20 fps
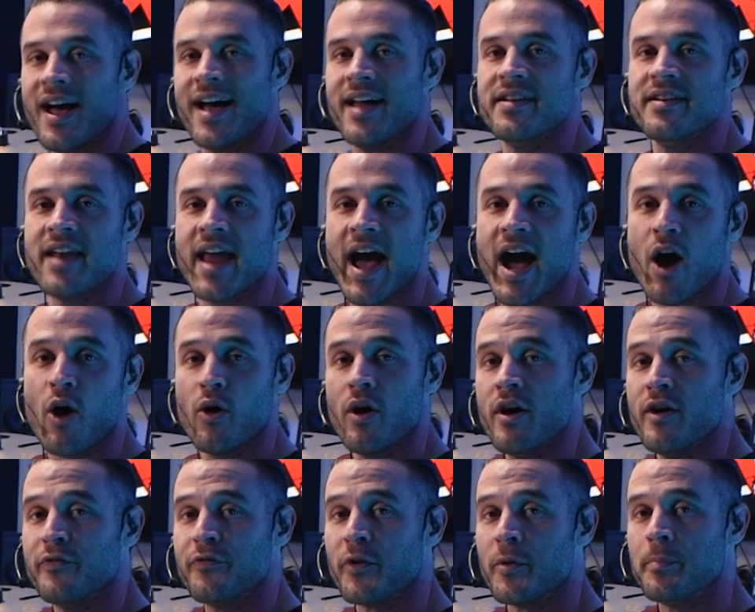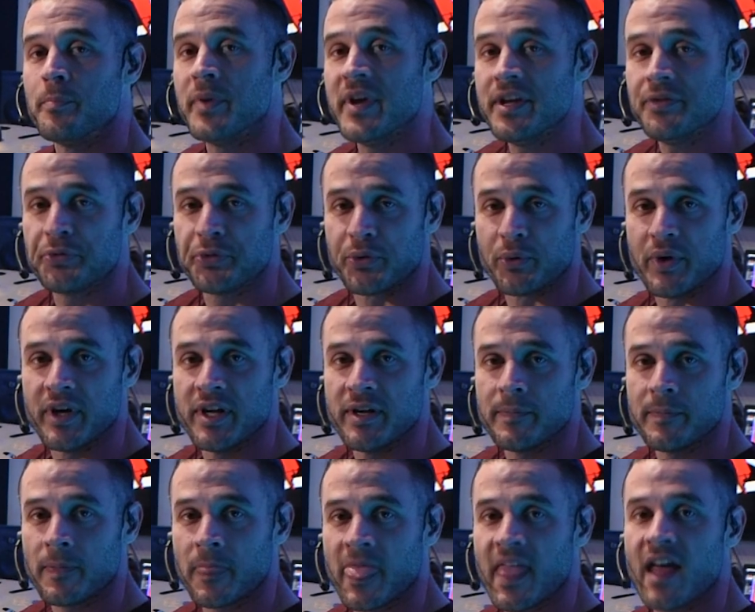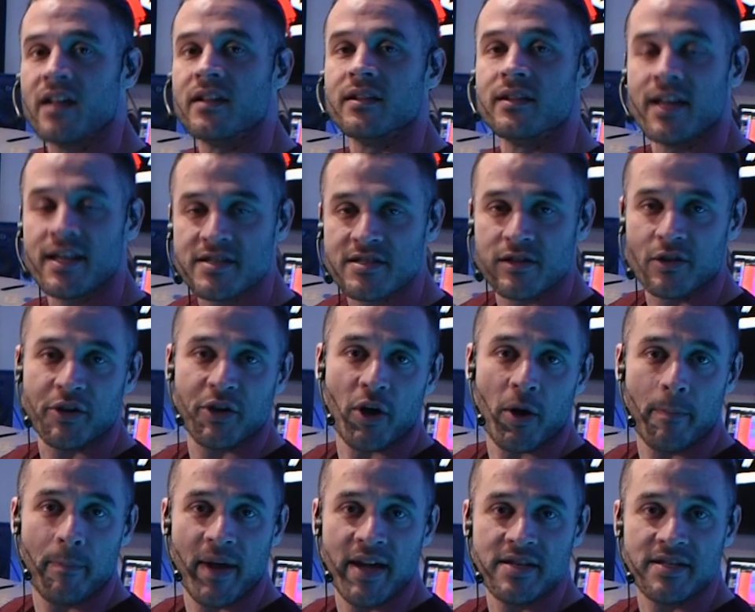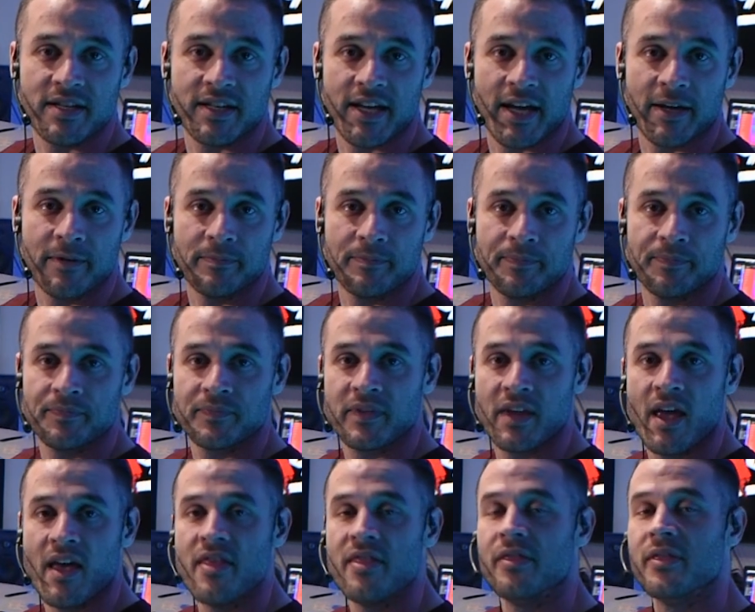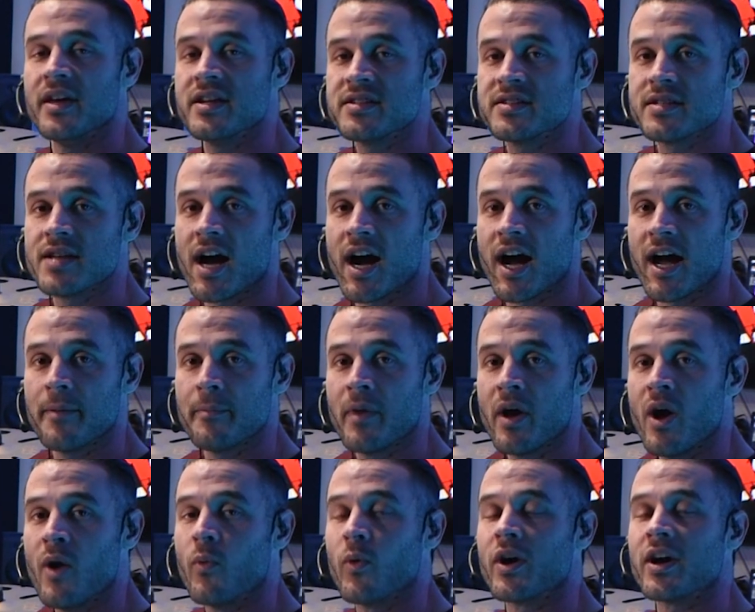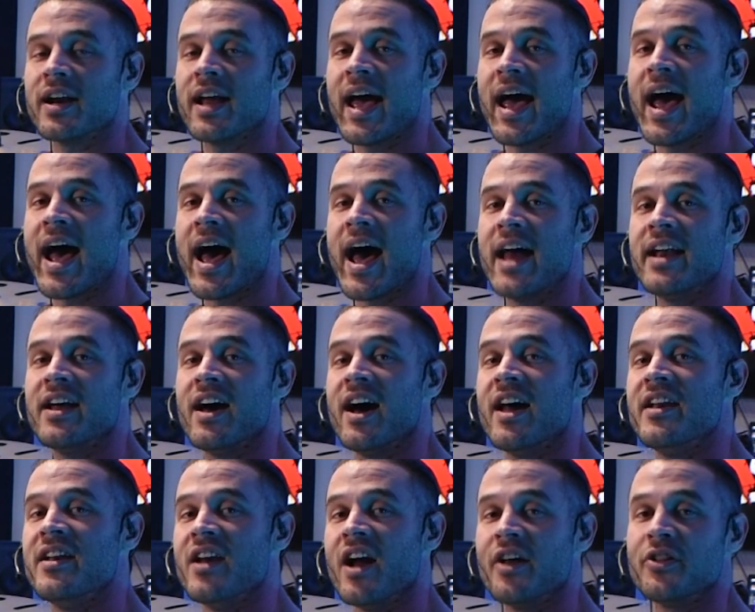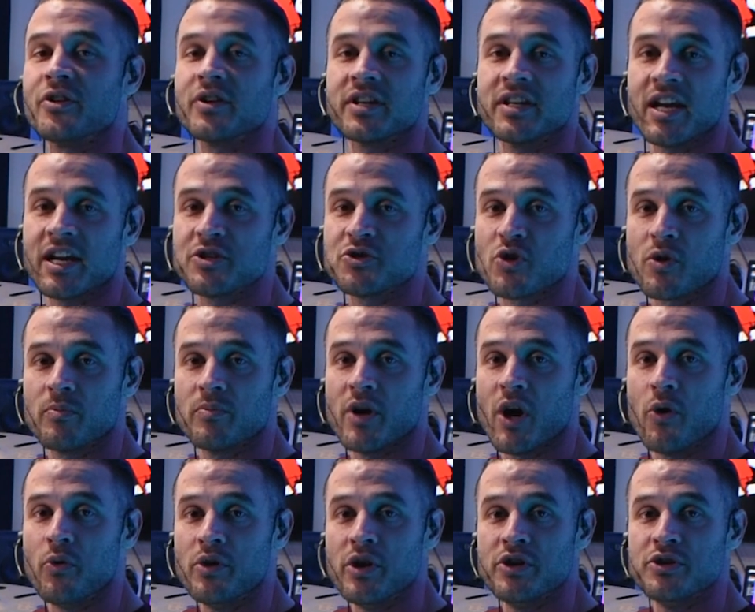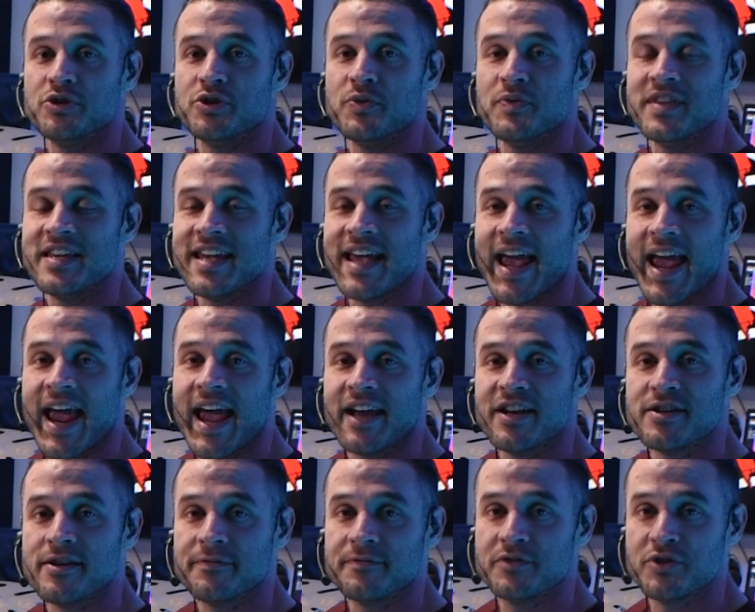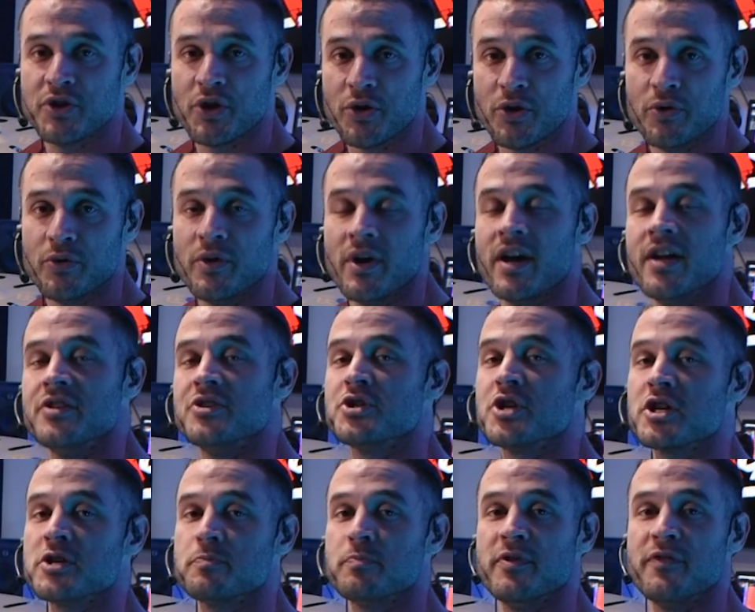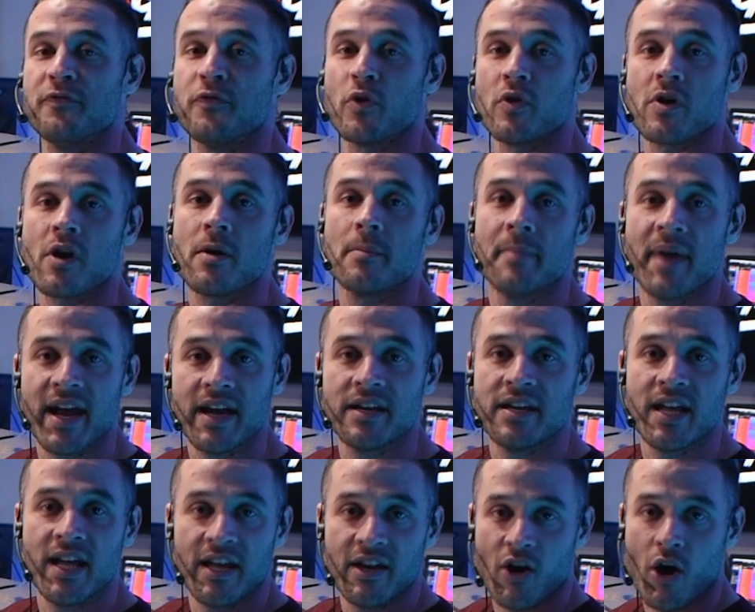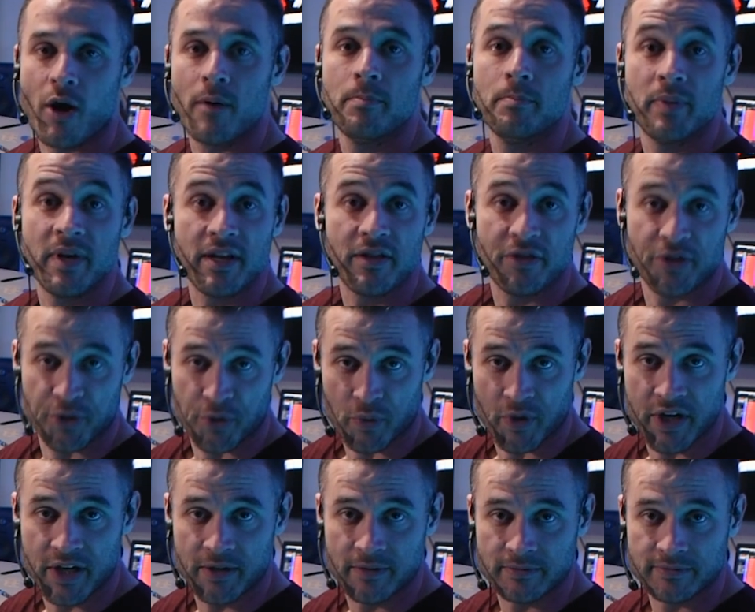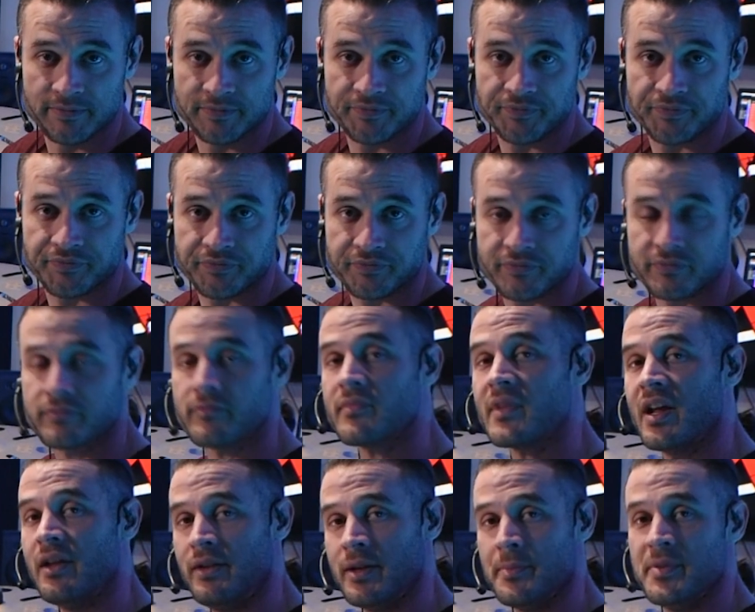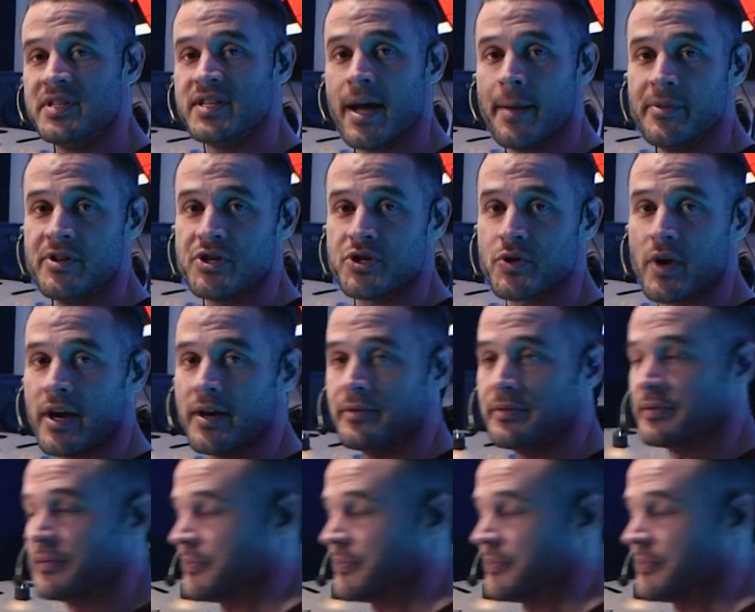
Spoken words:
Now, for beat 3, let's look at our bass again. This time, we're going to add another kick drum note to the and of 2 just before our main hit on beat 3. Let me demonstrate.